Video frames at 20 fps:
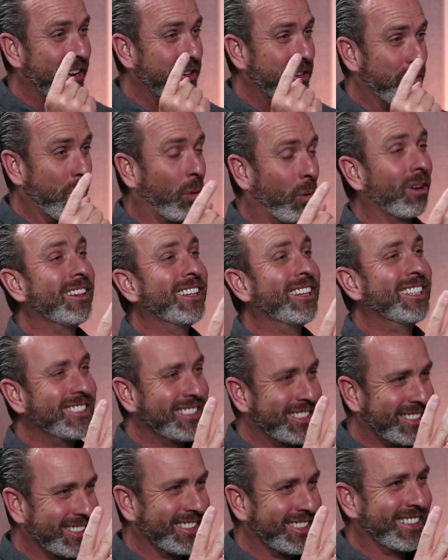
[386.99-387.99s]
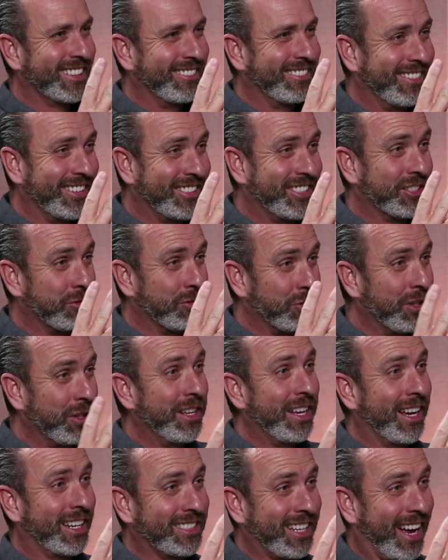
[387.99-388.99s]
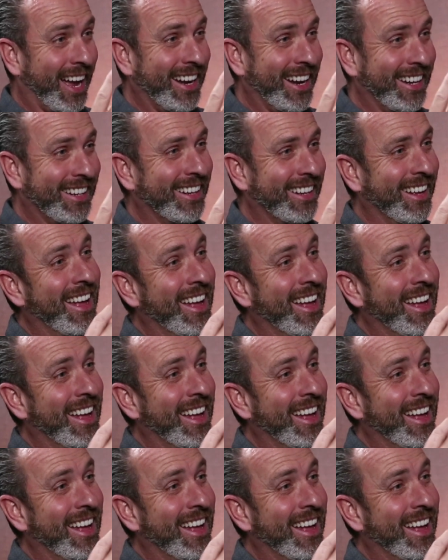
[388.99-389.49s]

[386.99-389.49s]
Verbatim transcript: New Orleans which is wow. really exciting